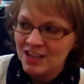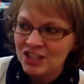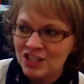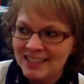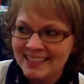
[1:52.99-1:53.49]

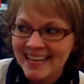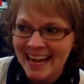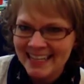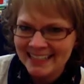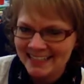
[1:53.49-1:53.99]
She
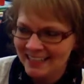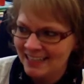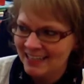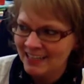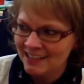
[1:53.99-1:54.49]

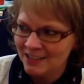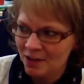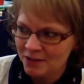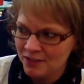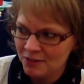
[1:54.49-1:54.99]
tasted the
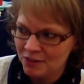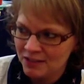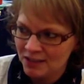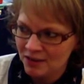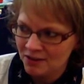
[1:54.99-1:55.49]
salt of her
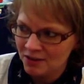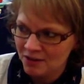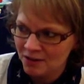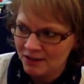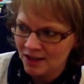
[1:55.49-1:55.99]
tears on
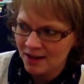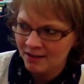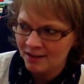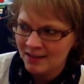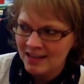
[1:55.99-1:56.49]
her tongue.